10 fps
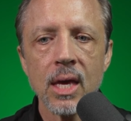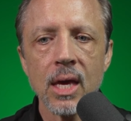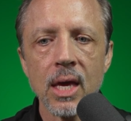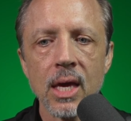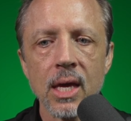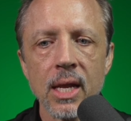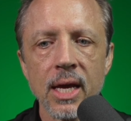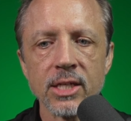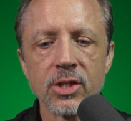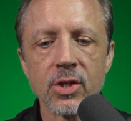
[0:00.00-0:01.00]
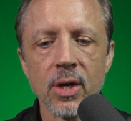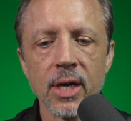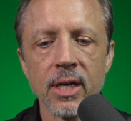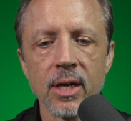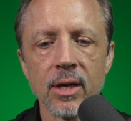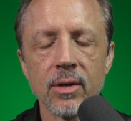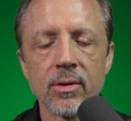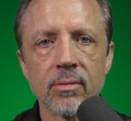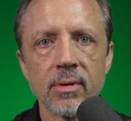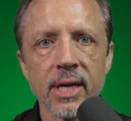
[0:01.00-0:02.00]
It has gone
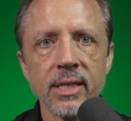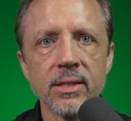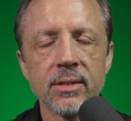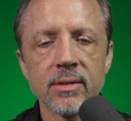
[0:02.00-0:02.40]
great.